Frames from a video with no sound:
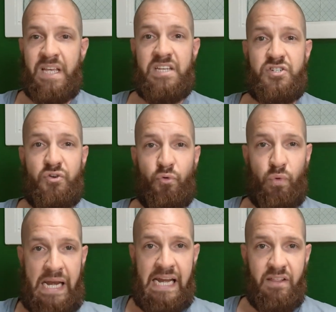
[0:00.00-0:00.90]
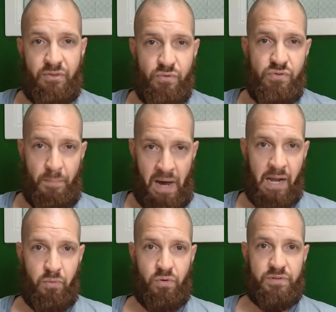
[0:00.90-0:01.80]
is to read through the
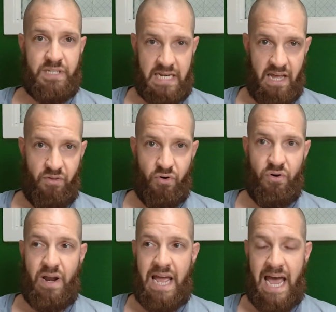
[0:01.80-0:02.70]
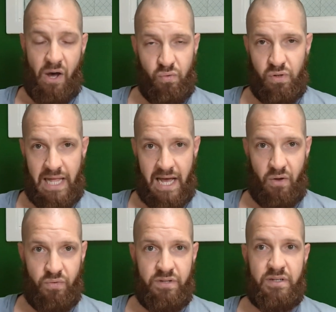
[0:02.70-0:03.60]
Bible together out
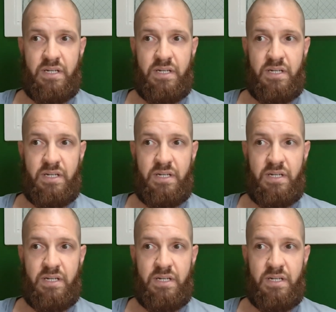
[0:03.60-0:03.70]
loud,